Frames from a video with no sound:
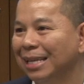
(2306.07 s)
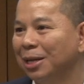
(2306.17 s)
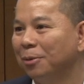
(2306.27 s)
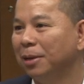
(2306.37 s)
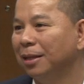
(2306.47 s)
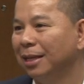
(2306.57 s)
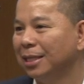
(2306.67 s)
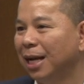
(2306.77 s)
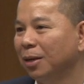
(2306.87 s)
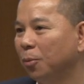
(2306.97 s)
So, but
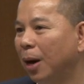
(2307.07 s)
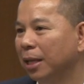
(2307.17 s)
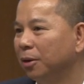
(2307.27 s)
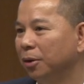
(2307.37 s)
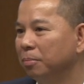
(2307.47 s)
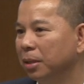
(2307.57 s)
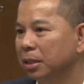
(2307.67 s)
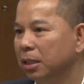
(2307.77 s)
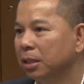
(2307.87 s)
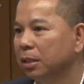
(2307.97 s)
it's not why they're in
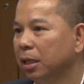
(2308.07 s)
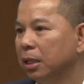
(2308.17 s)
business.